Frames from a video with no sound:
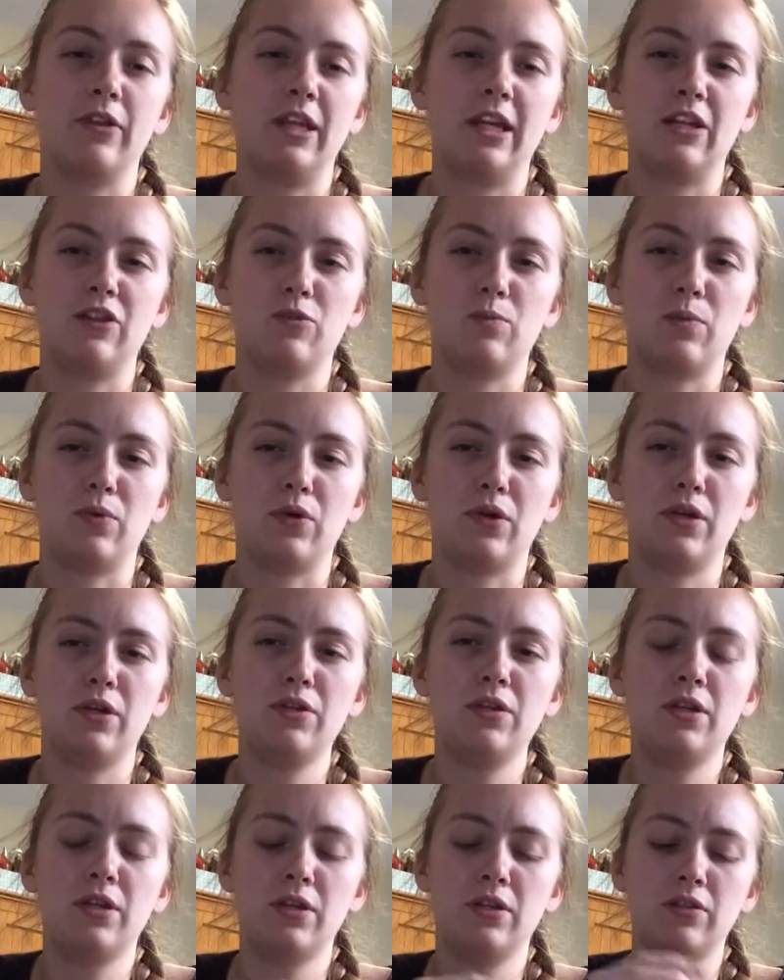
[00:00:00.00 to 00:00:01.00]
they get
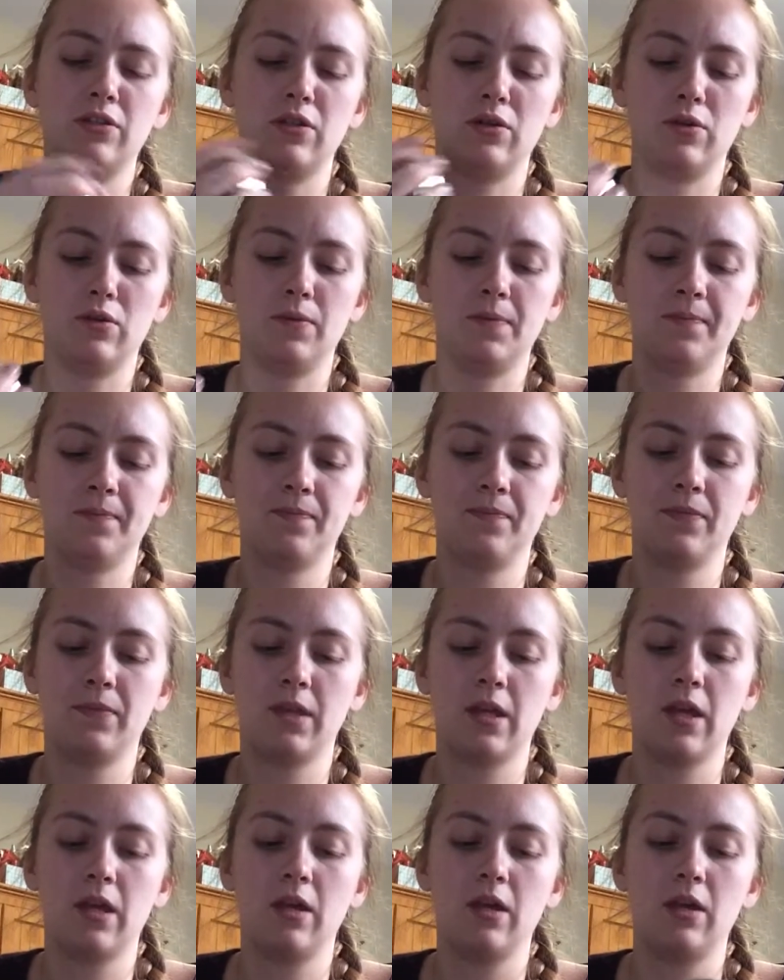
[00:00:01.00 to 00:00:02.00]
spoiled. So
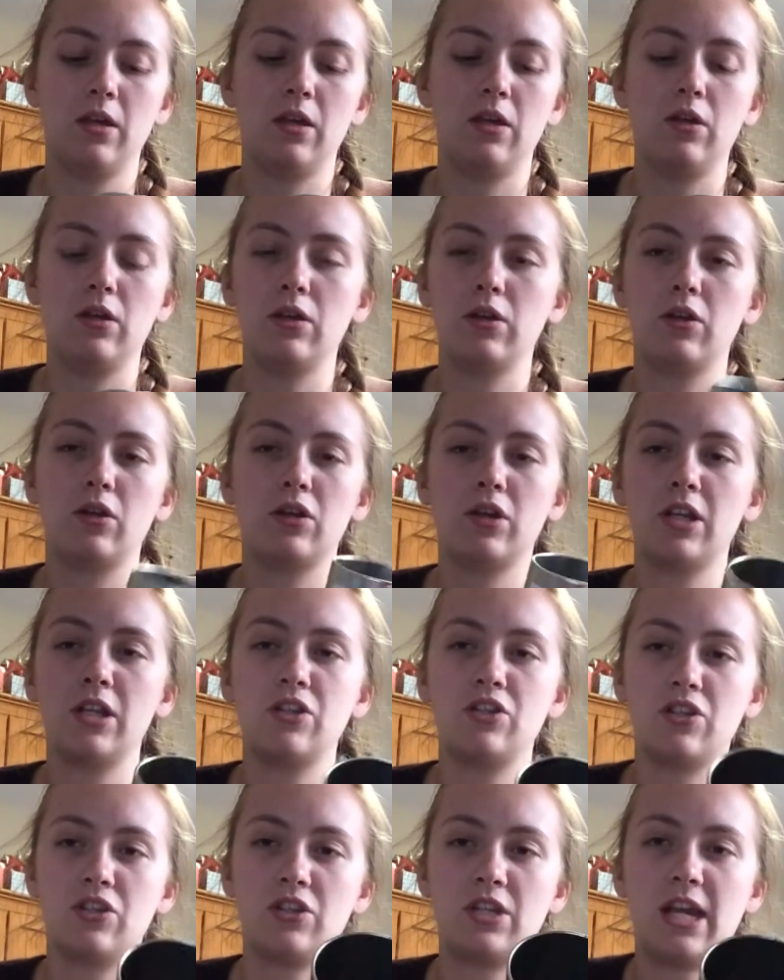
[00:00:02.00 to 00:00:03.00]
you literally
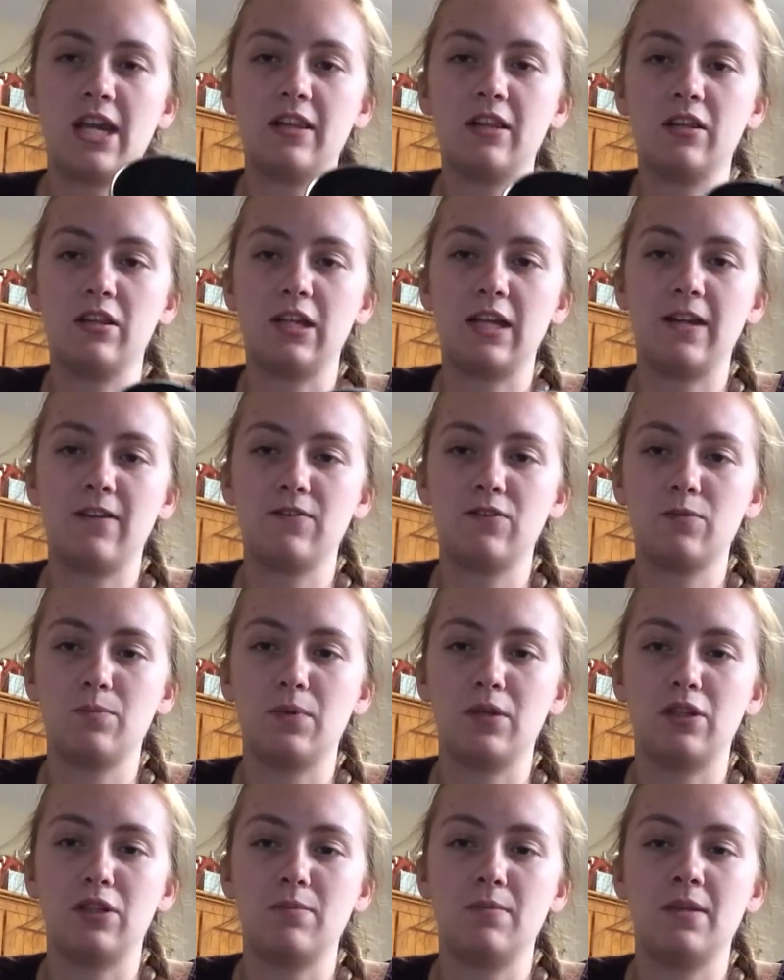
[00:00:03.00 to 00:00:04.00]
just take the leaves,
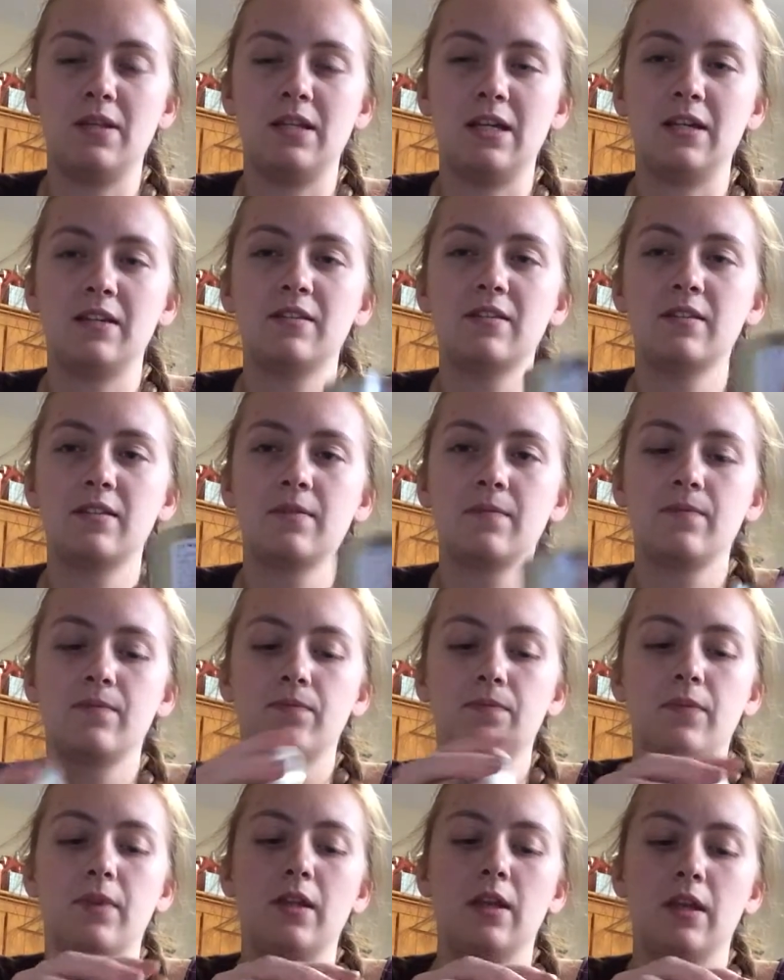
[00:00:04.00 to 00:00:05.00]
put them in this,
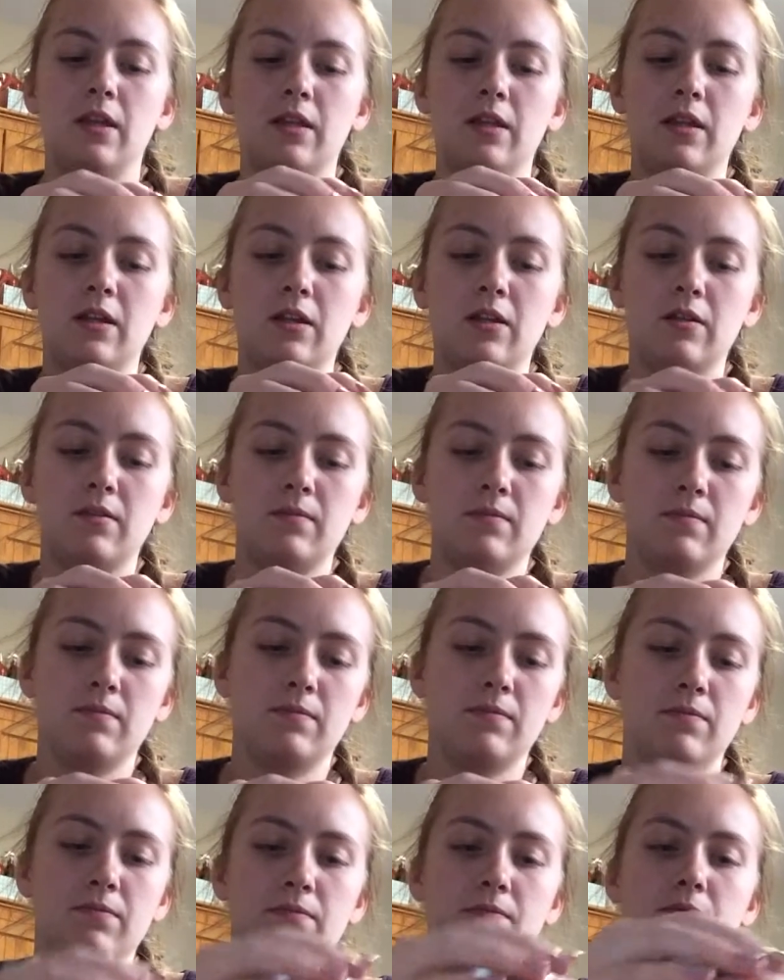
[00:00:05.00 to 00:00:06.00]
and then
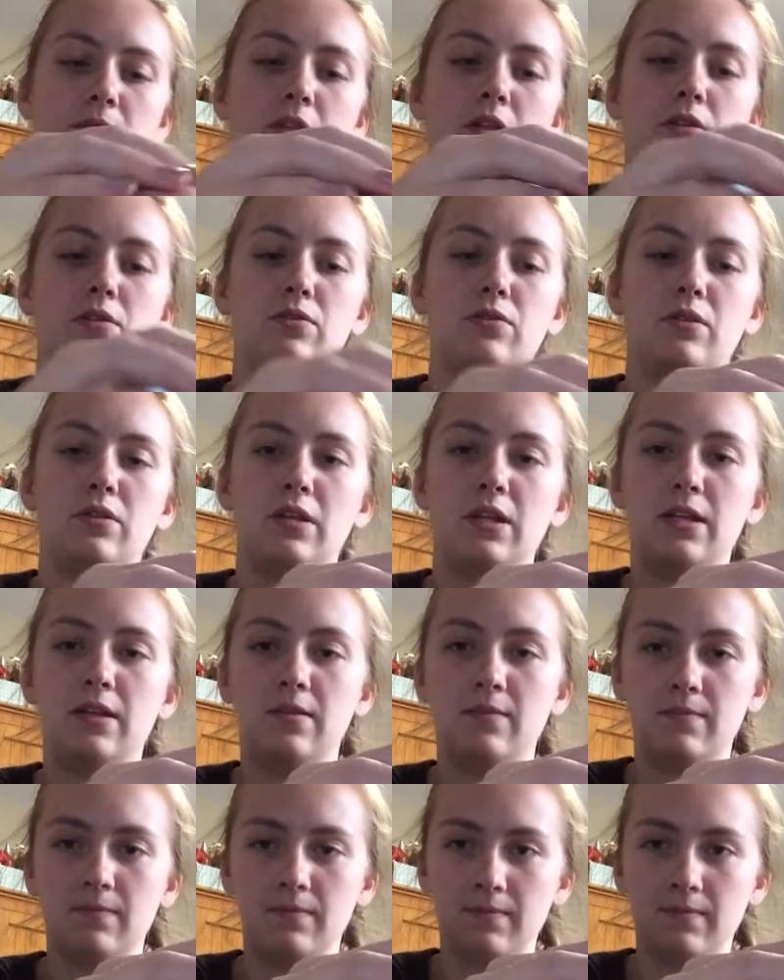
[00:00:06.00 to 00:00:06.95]
close the lid.